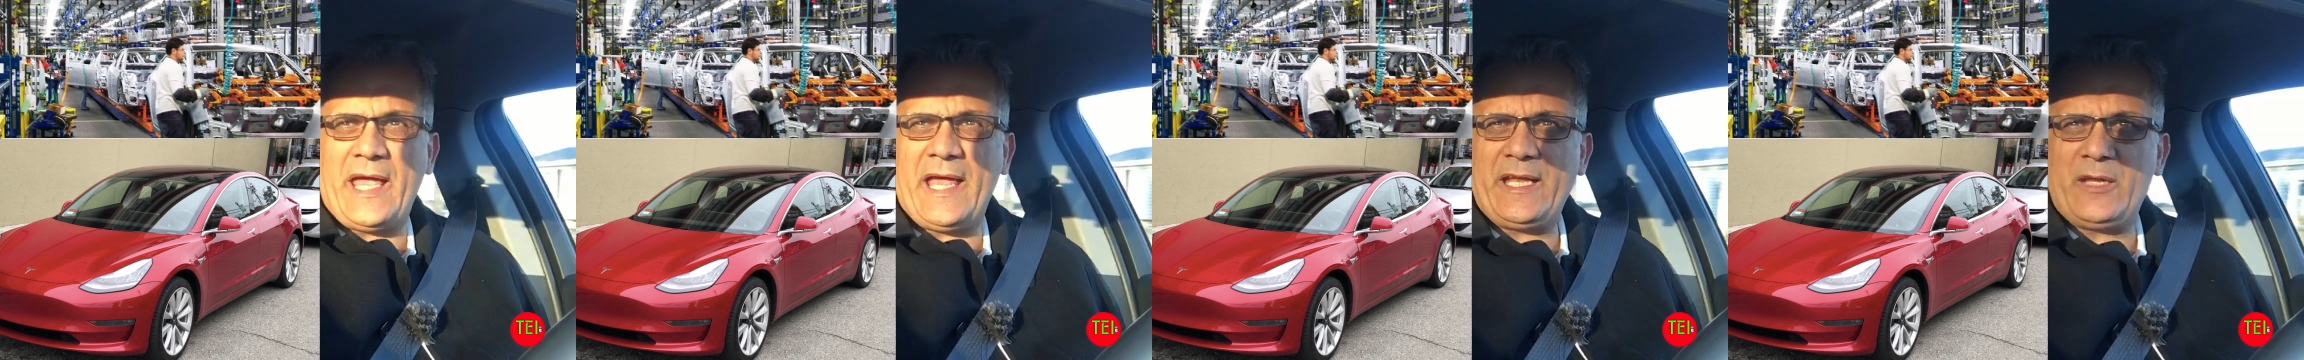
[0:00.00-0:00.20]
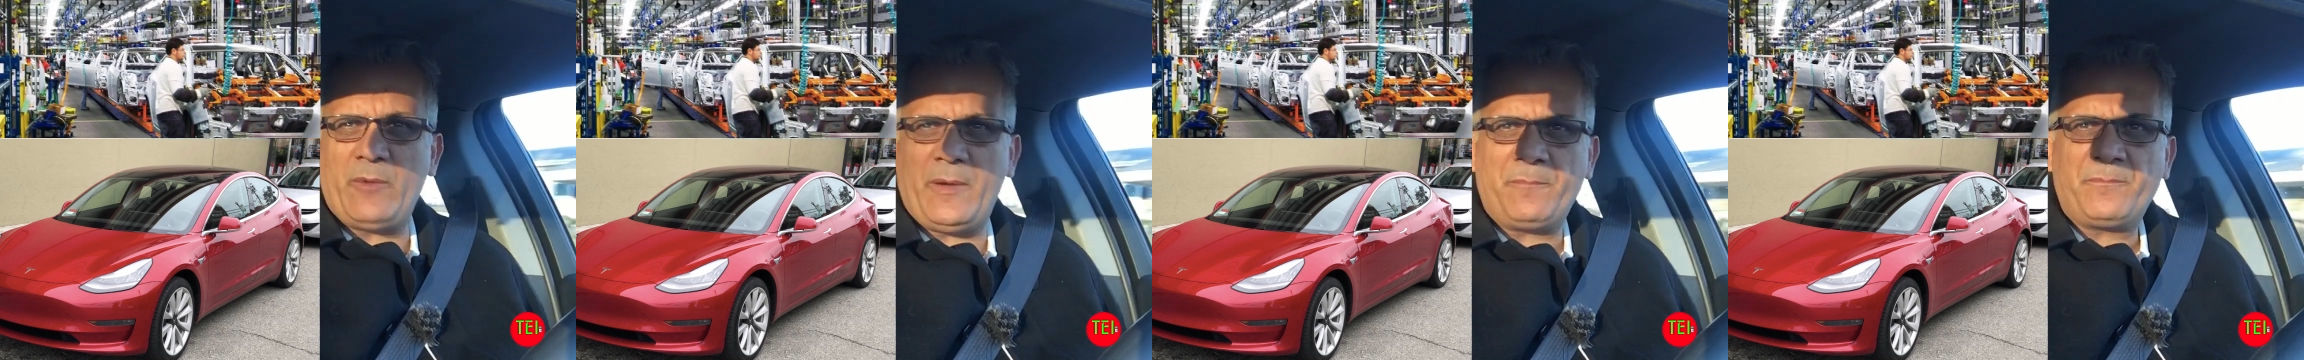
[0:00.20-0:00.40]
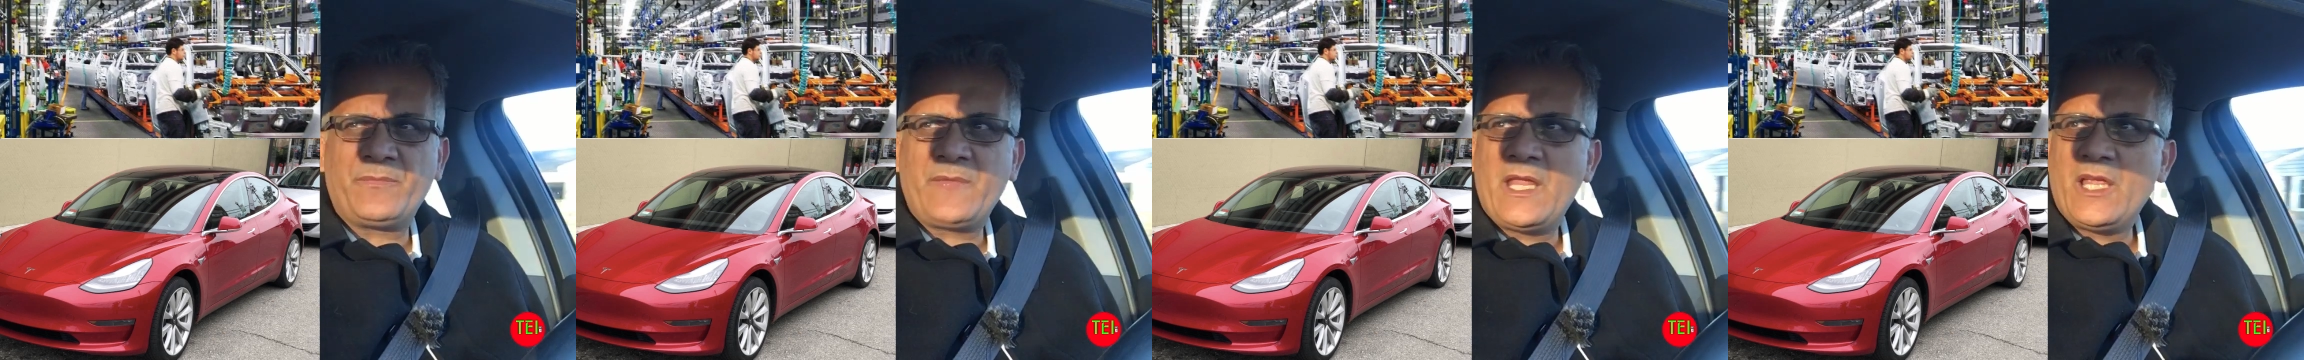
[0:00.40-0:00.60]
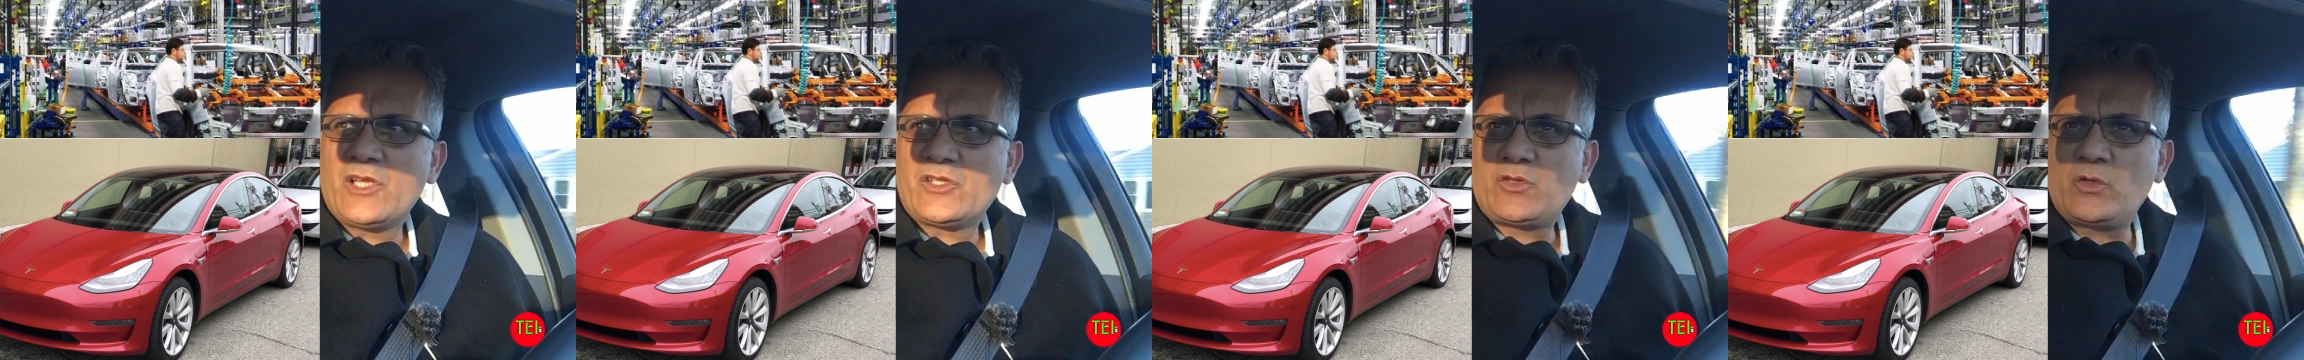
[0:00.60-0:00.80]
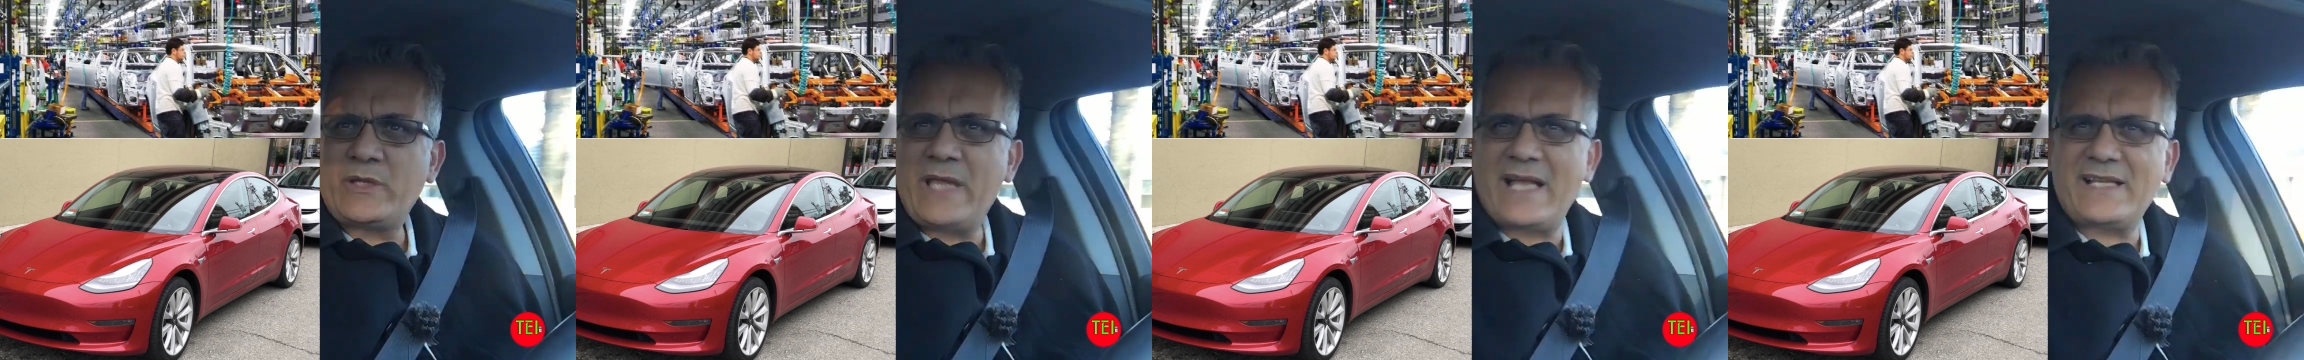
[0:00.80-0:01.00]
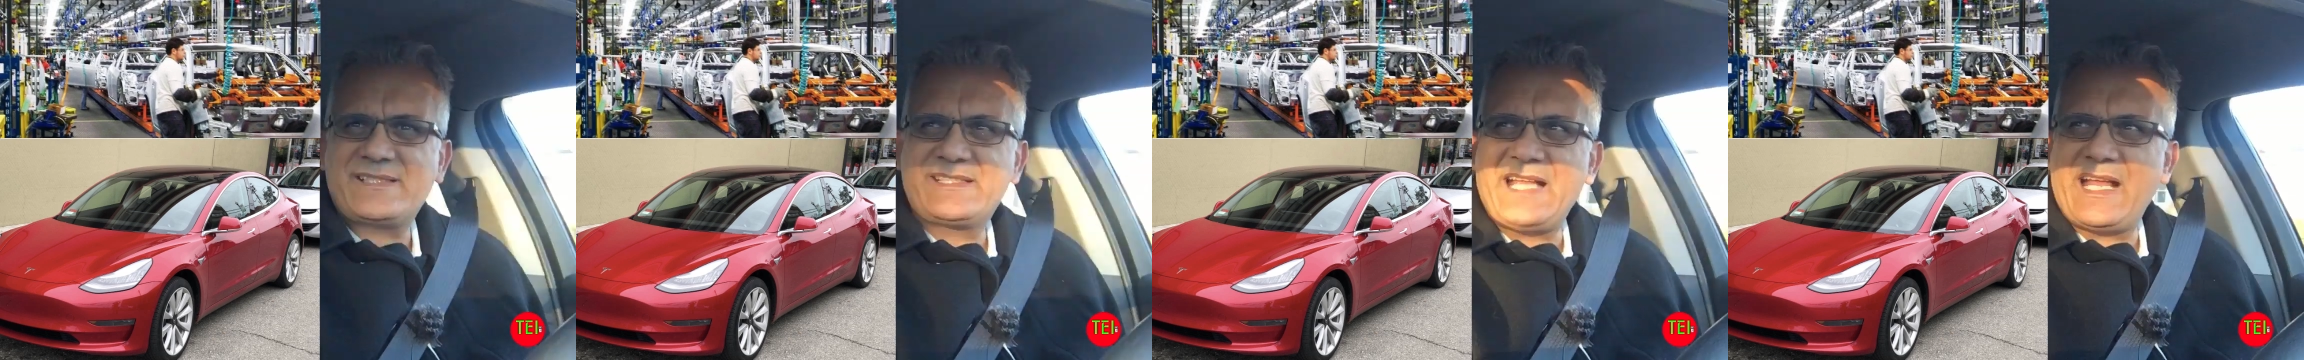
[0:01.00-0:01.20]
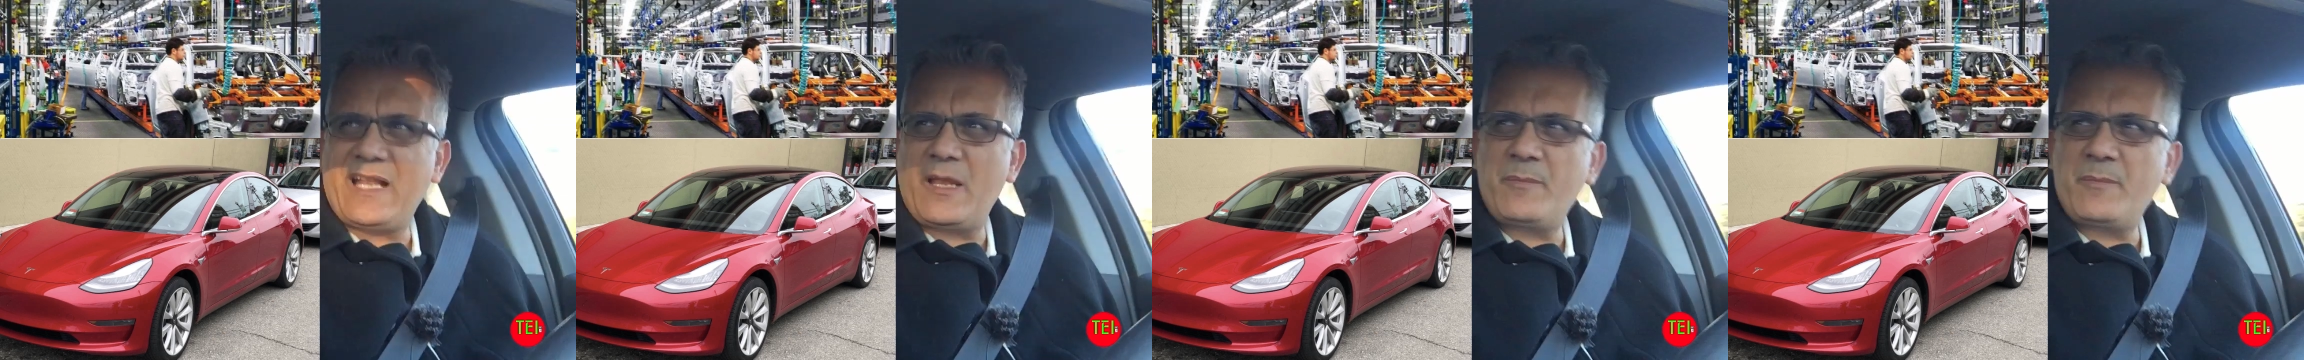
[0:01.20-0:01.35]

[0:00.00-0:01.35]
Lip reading: Anyway, so that's that.